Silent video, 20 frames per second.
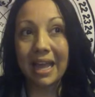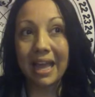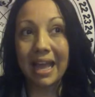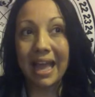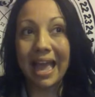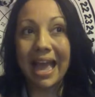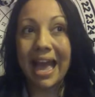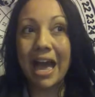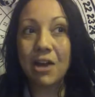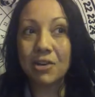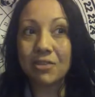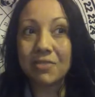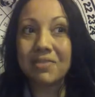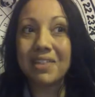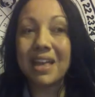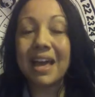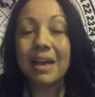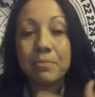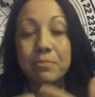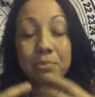out of
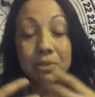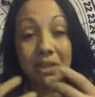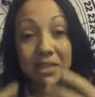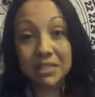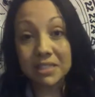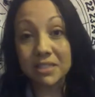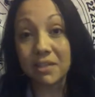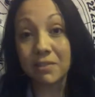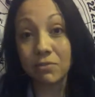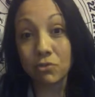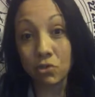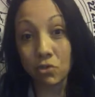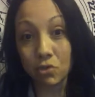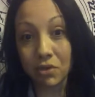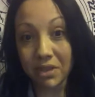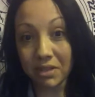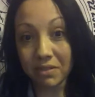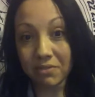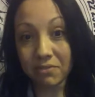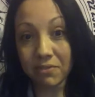that place of
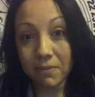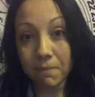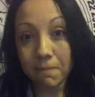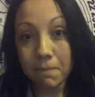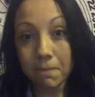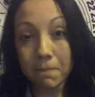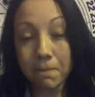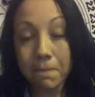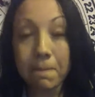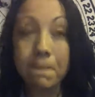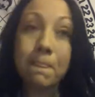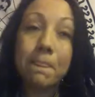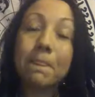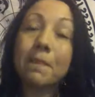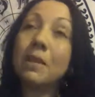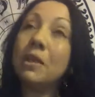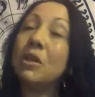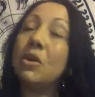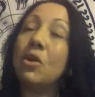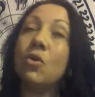grief.
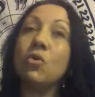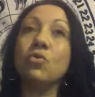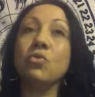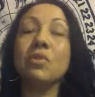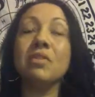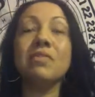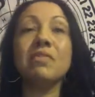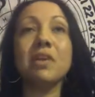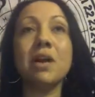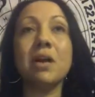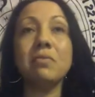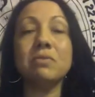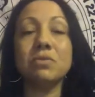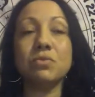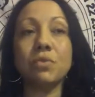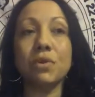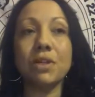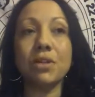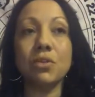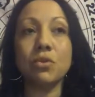You know, grief comes
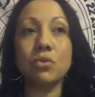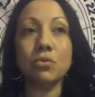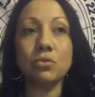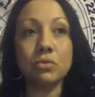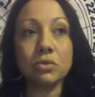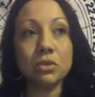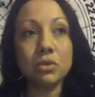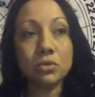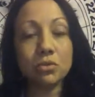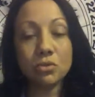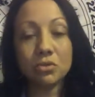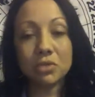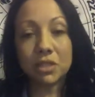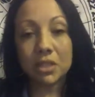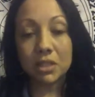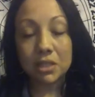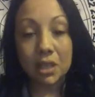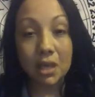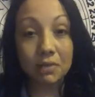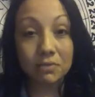when you lose a
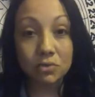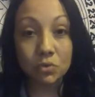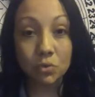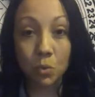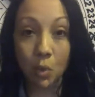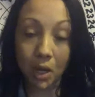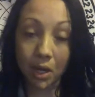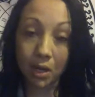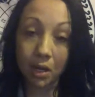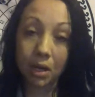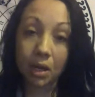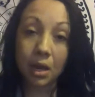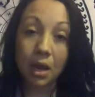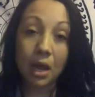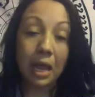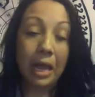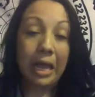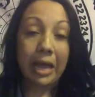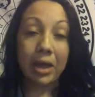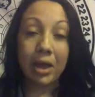loved one,
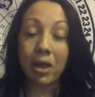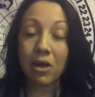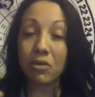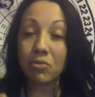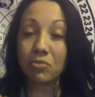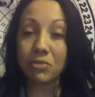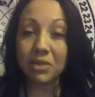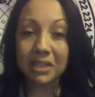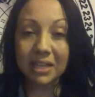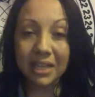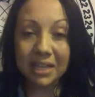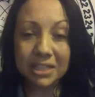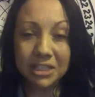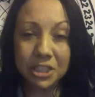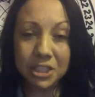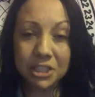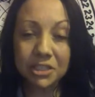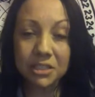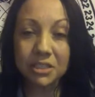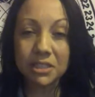a
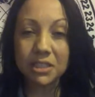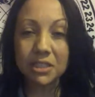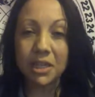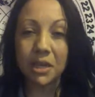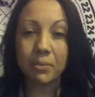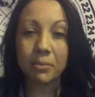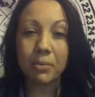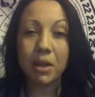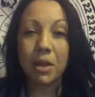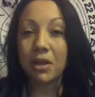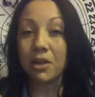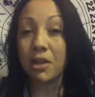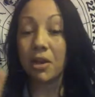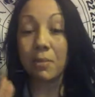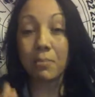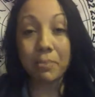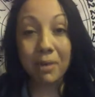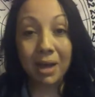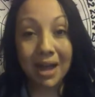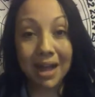relationship, your
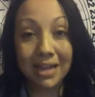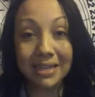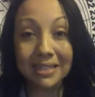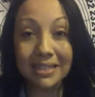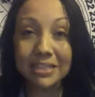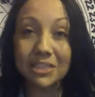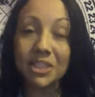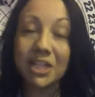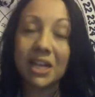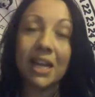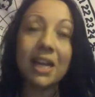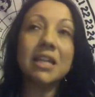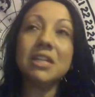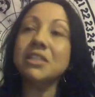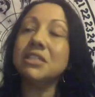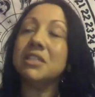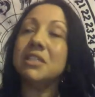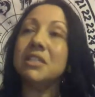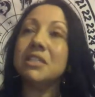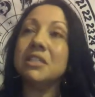body
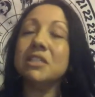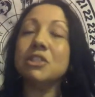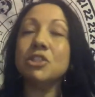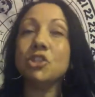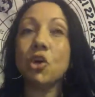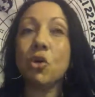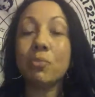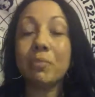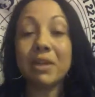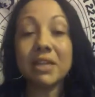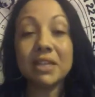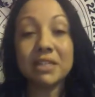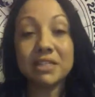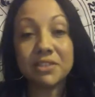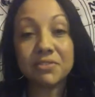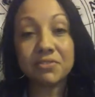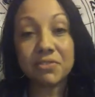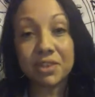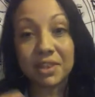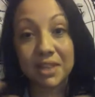changes, so many
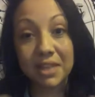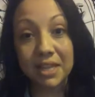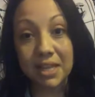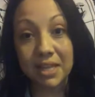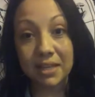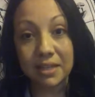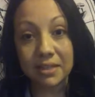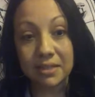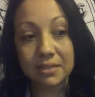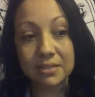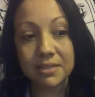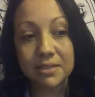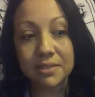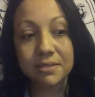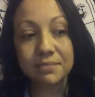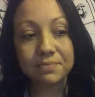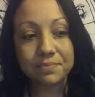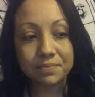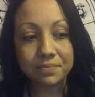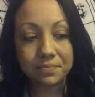different things.
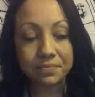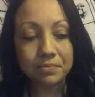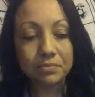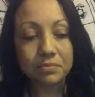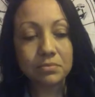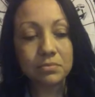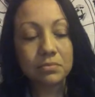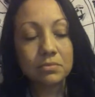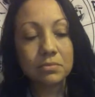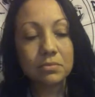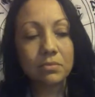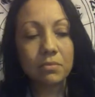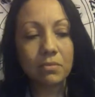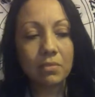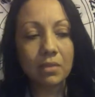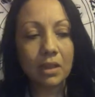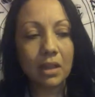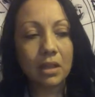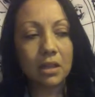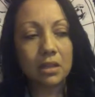
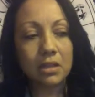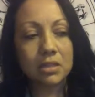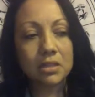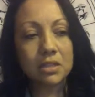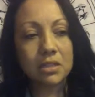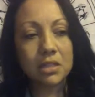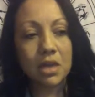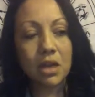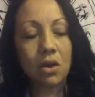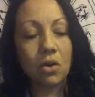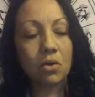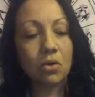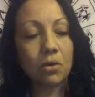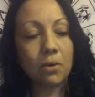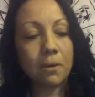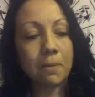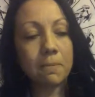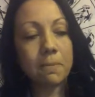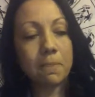So